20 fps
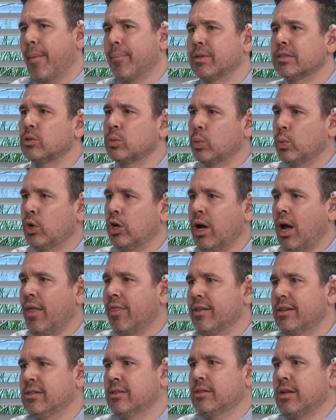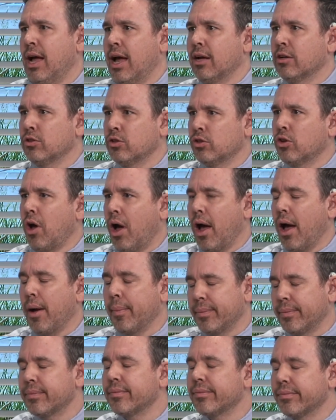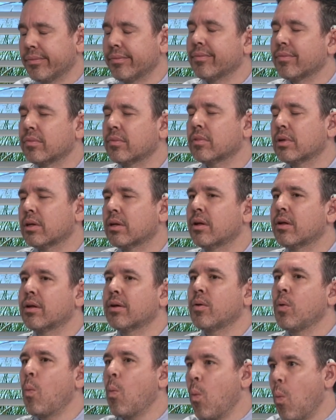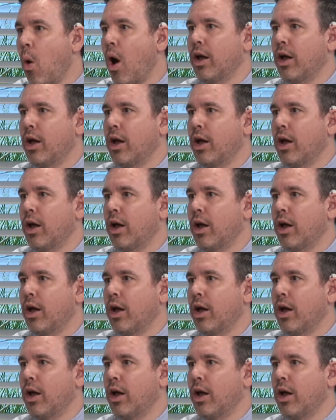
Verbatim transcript: and then it just so happened that I worked a side job.